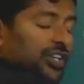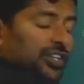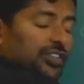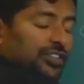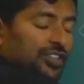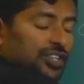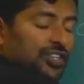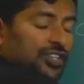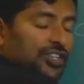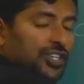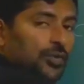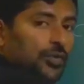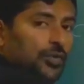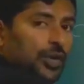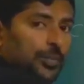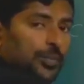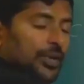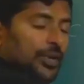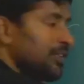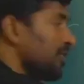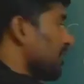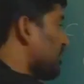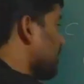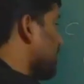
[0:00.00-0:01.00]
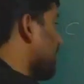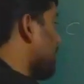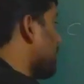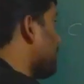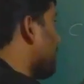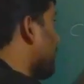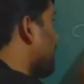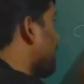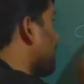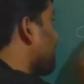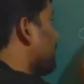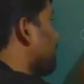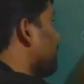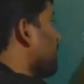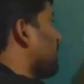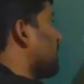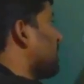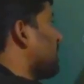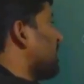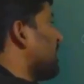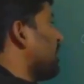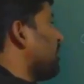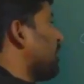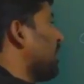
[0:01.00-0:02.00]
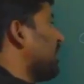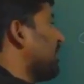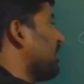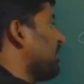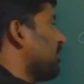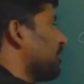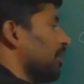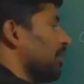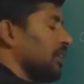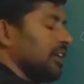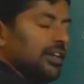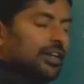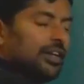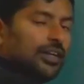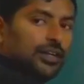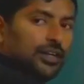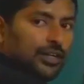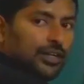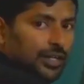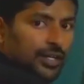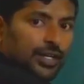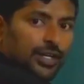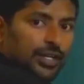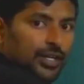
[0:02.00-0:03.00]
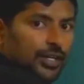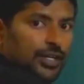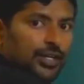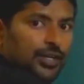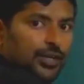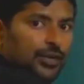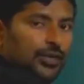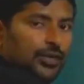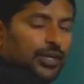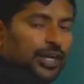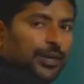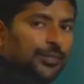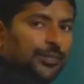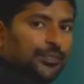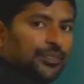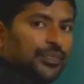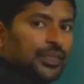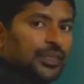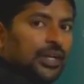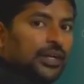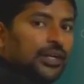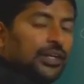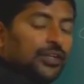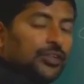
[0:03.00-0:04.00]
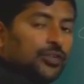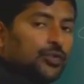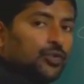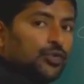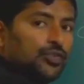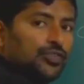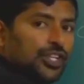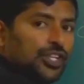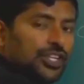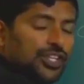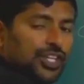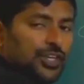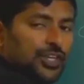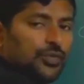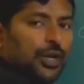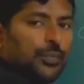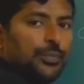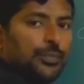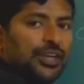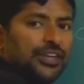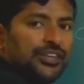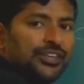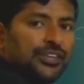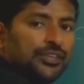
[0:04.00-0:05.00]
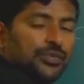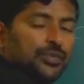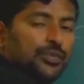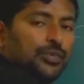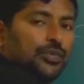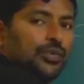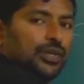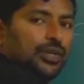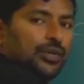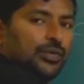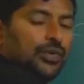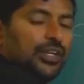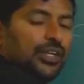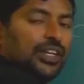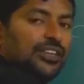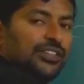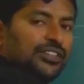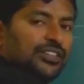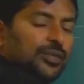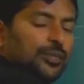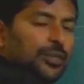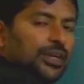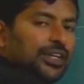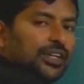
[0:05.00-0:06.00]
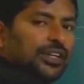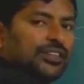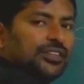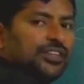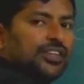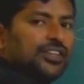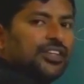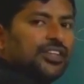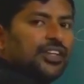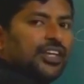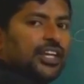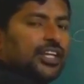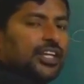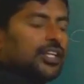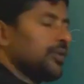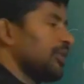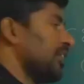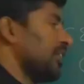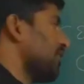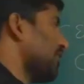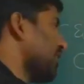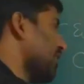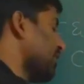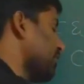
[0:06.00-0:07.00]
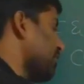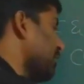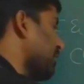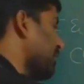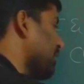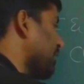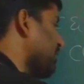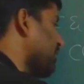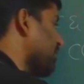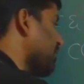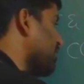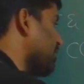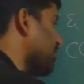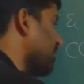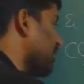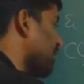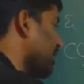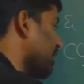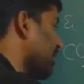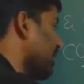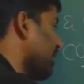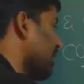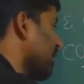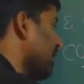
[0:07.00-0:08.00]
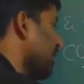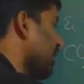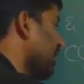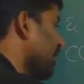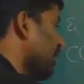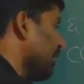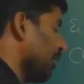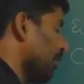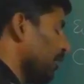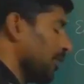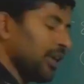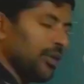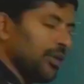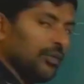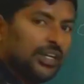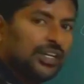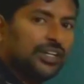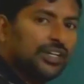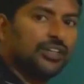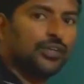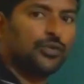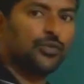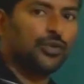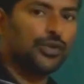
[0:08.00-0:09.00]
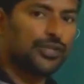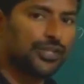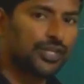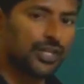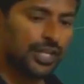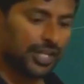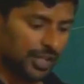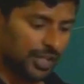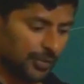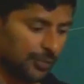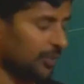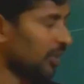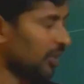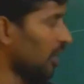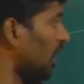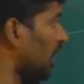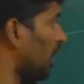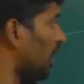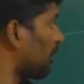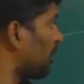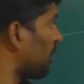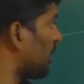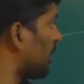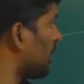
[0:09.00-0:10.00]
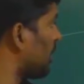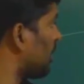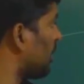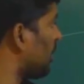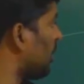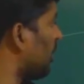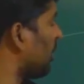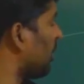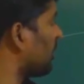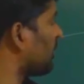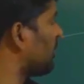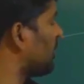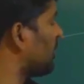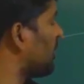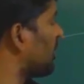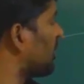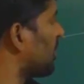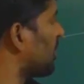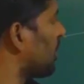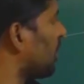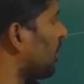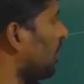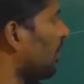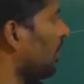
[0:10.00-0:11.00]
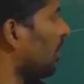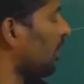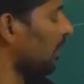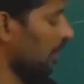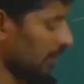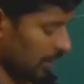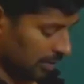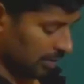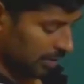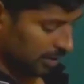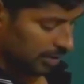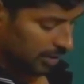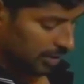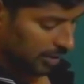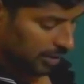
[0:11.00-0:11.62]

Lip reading: stretching vibrations, n minus 1, 3 minus 1. Okay, 2 stretching vibrations. One is symmetric stretching, another one is asymmetric stretching. Okay, what is the question? And if carbon and oxygen are